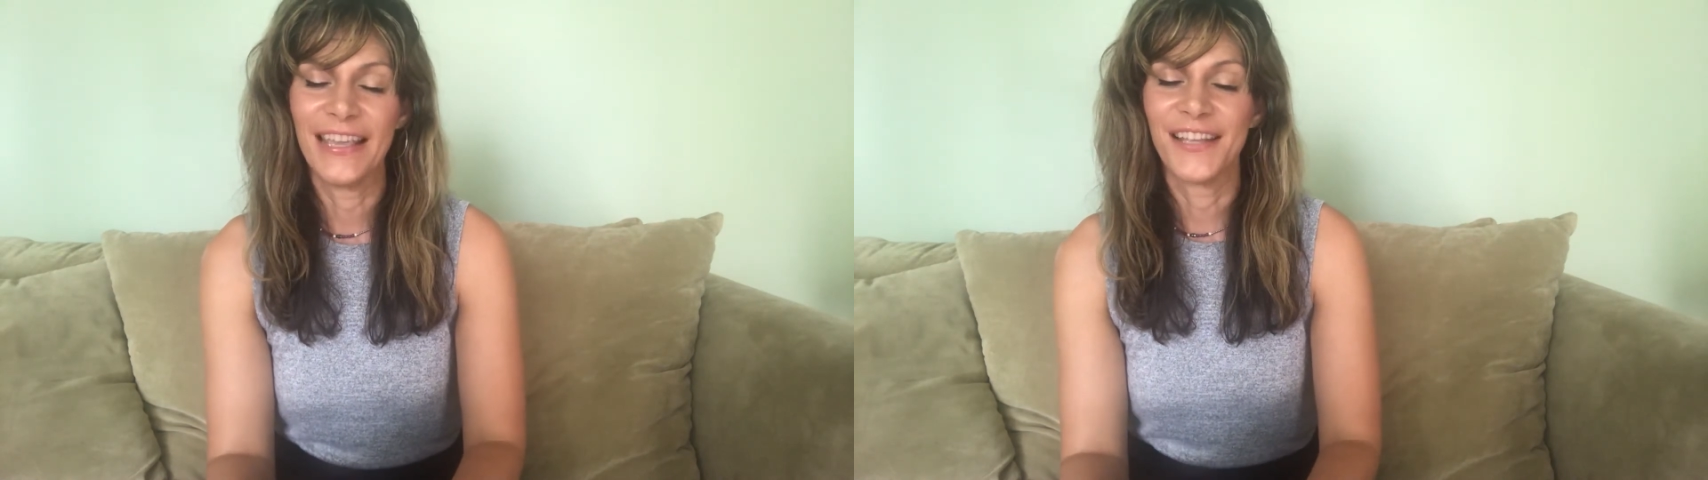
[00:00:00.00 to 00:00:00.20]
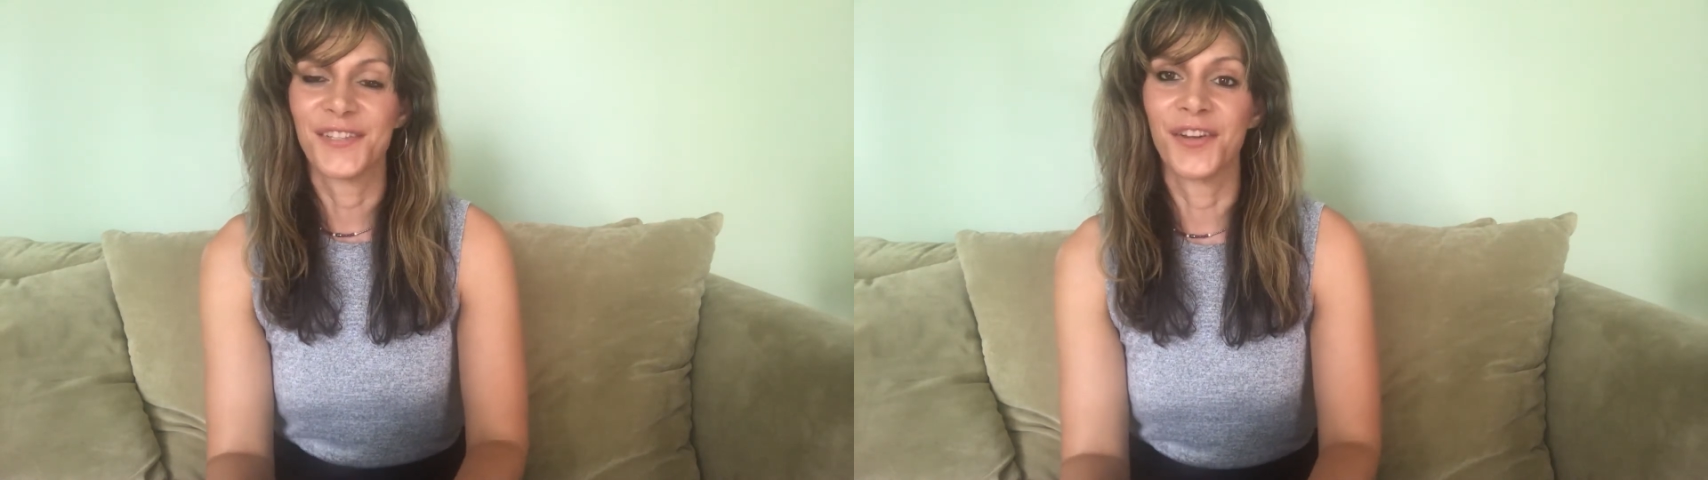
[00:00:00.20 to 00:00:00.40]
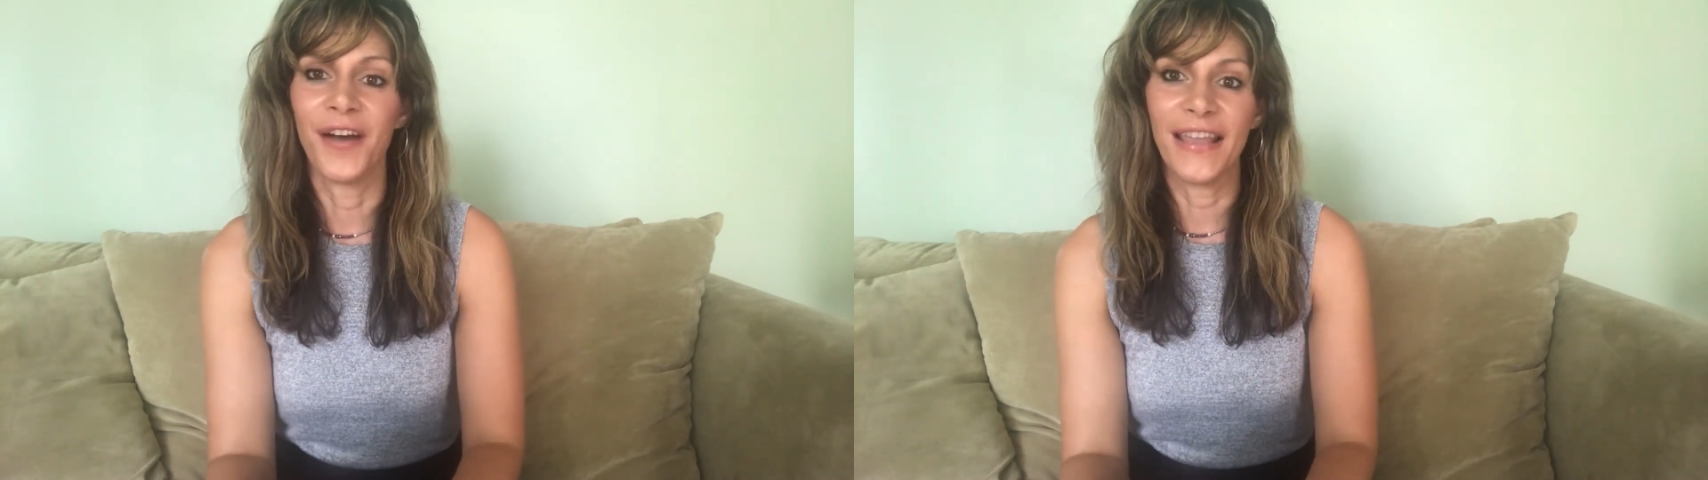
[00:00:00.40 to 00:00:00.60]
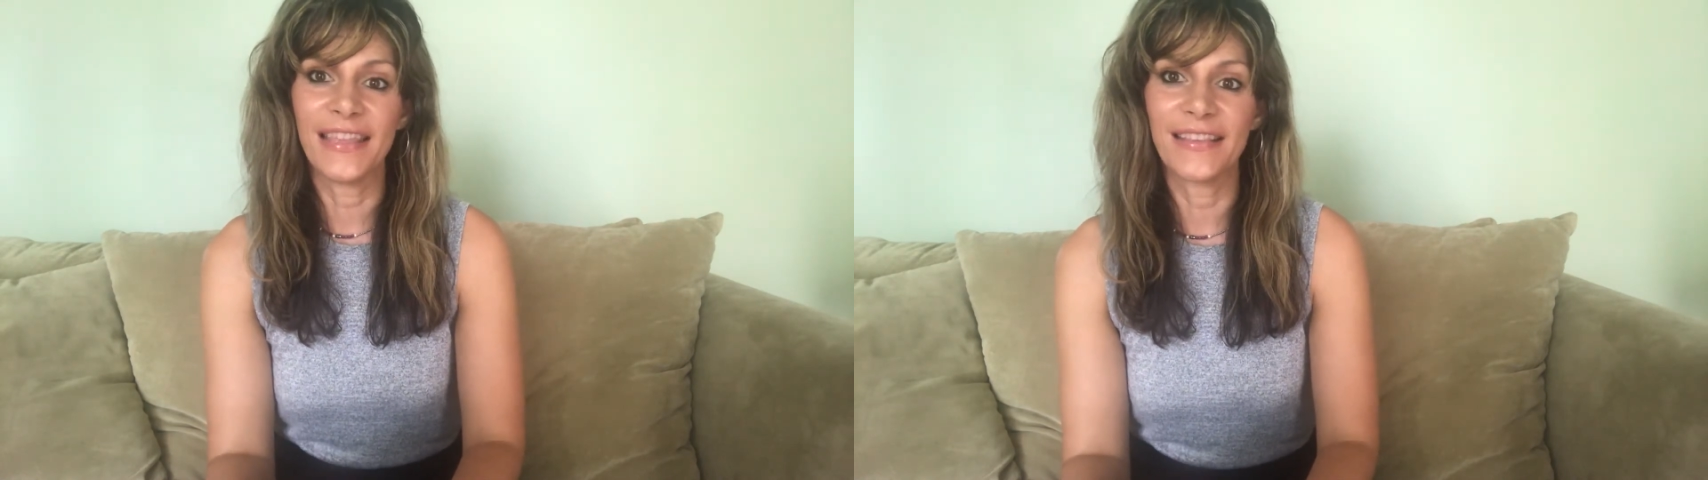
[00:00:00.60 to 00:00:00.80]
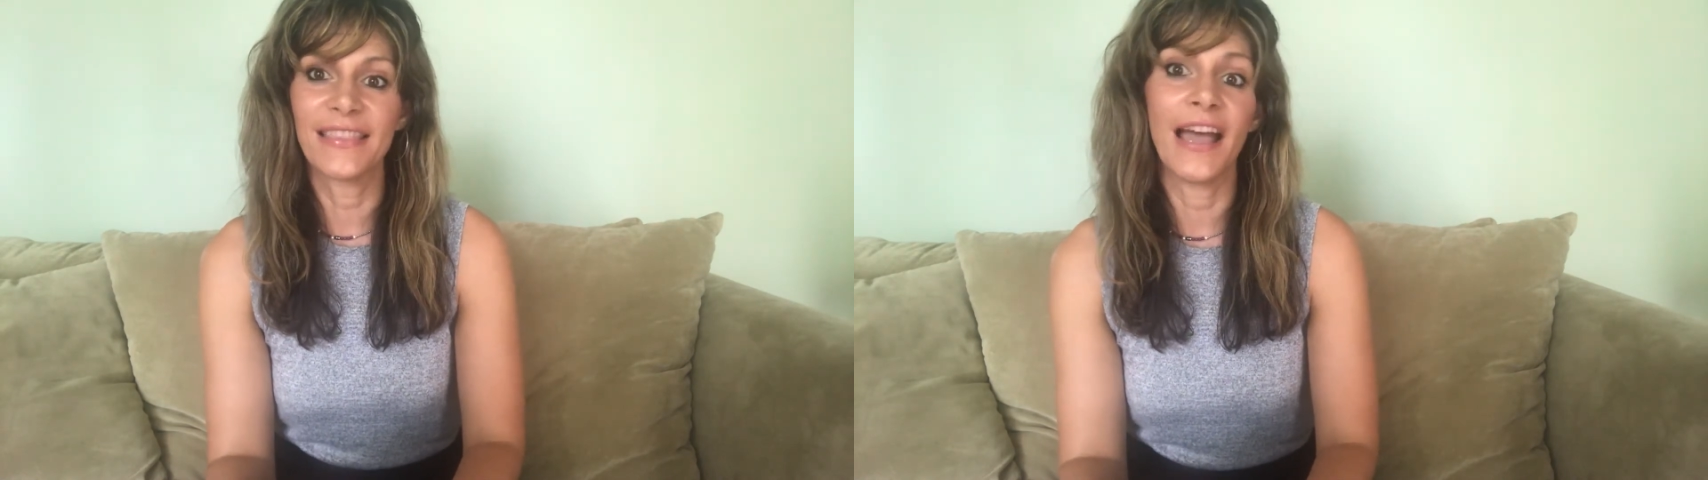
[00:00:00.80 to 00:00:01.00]
So I
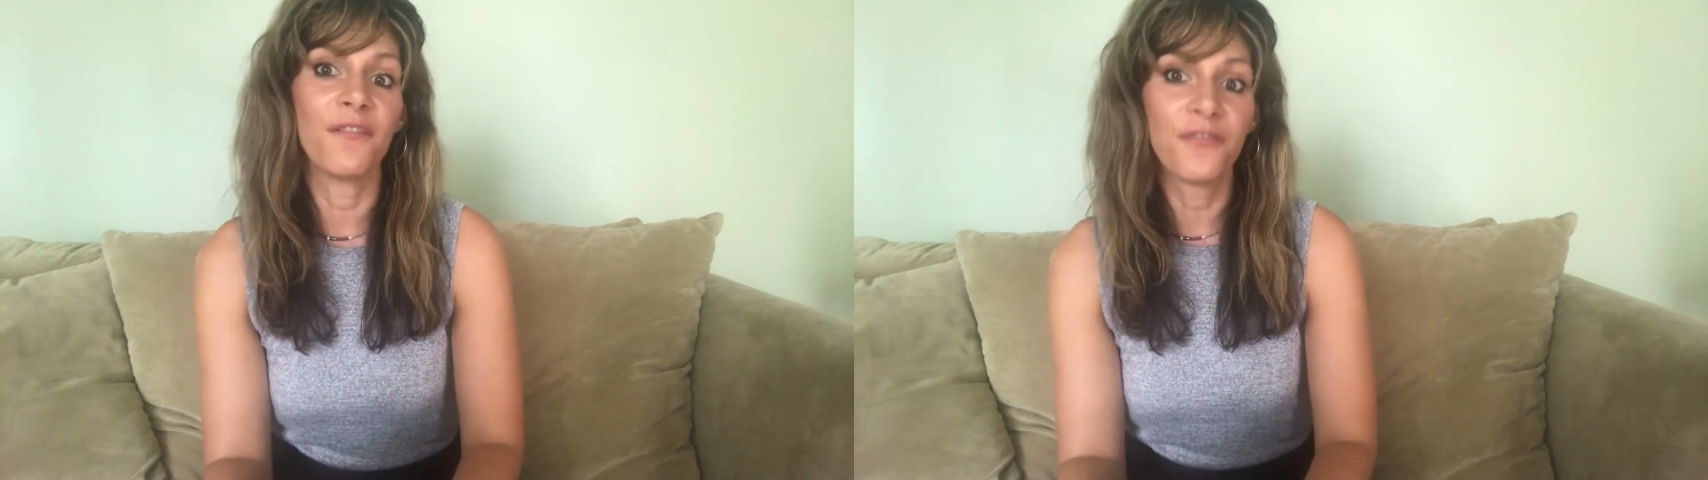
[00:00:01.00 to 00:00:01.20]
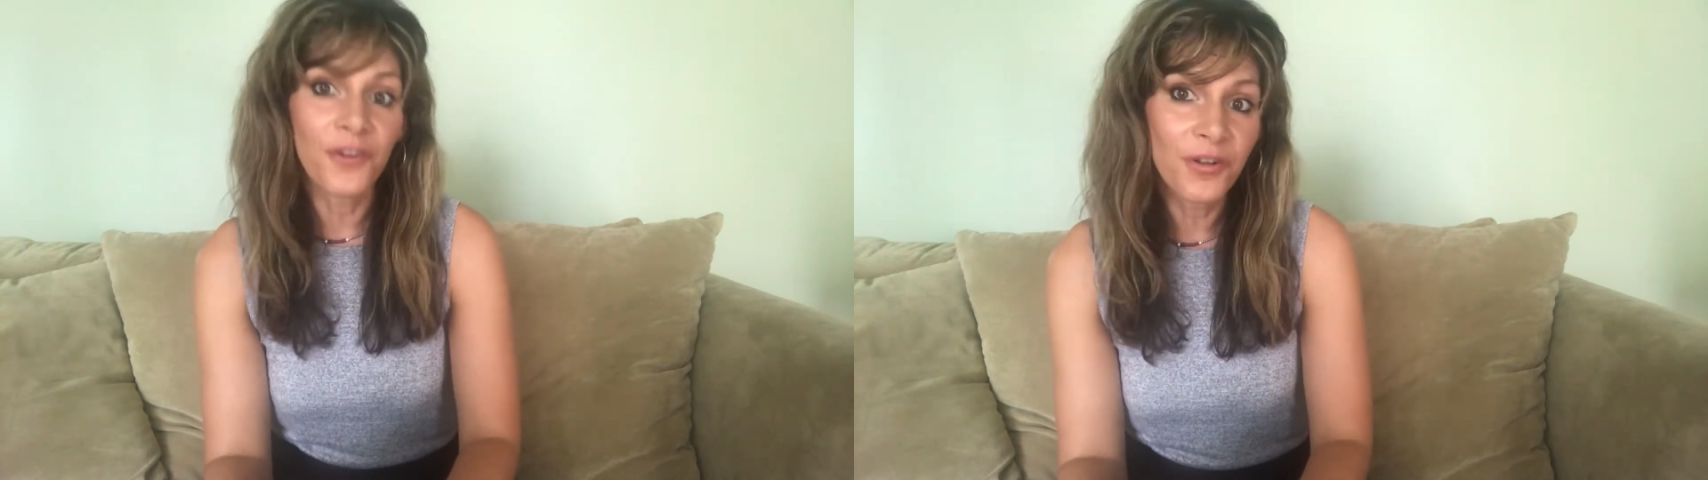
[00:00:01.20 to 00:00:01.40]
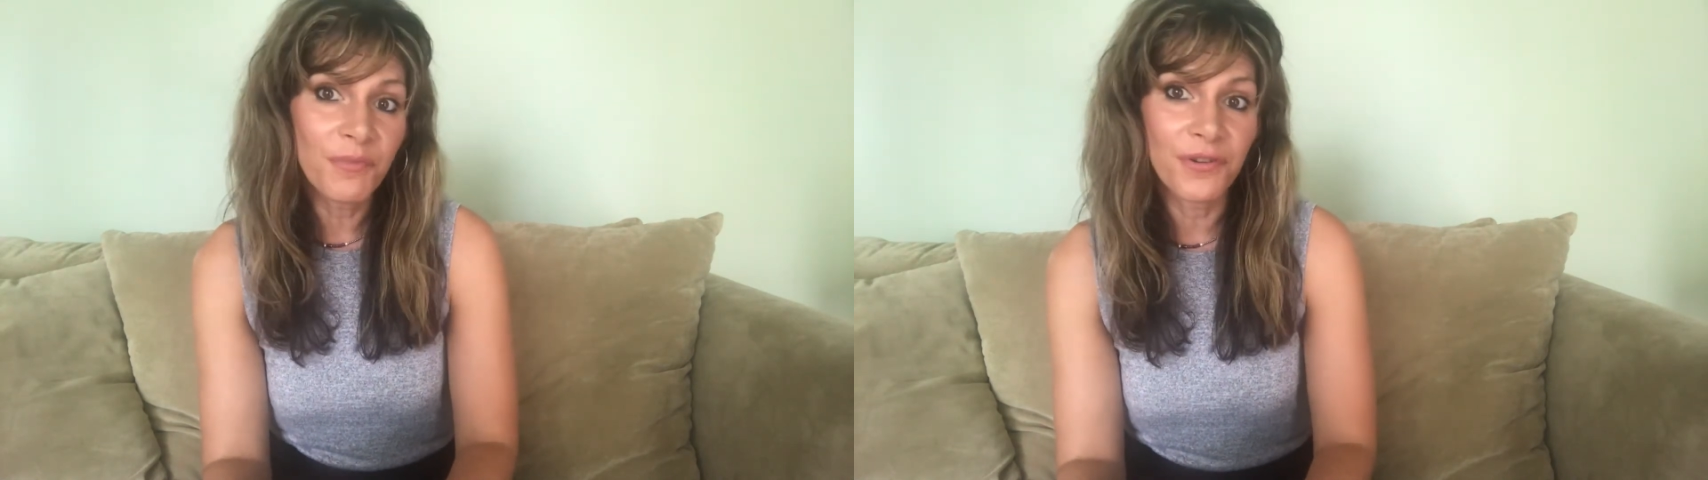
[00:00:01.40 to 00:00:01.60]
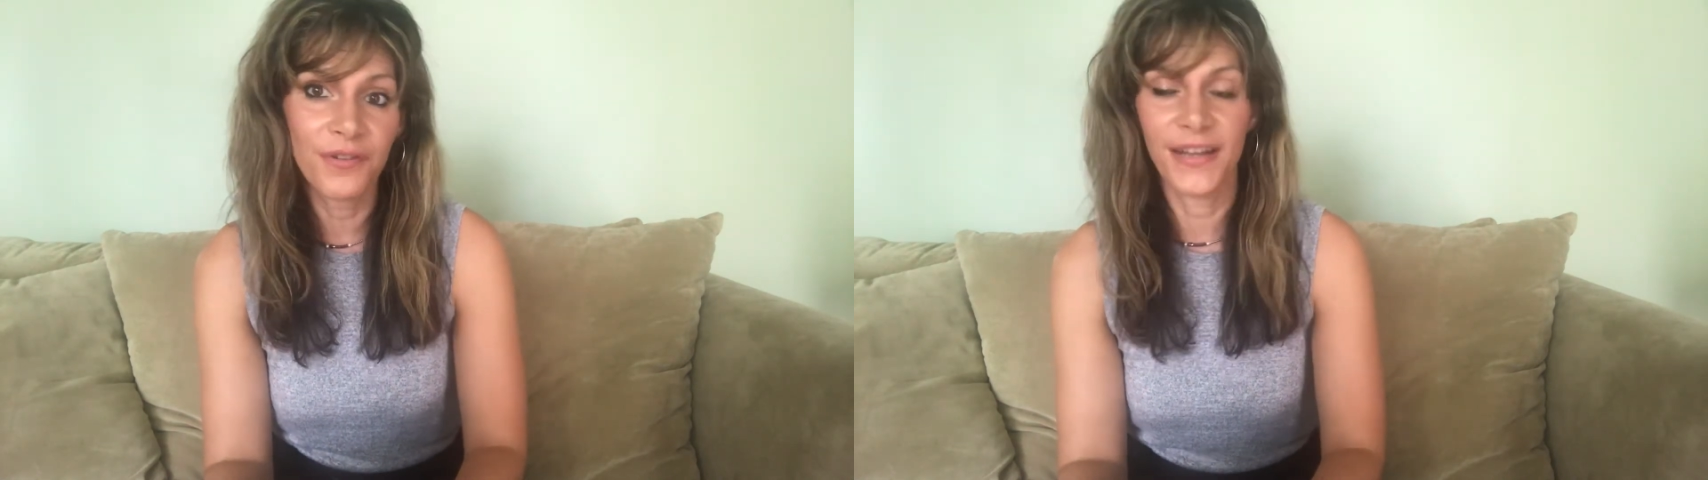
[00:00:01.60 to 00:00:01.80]
think that full moon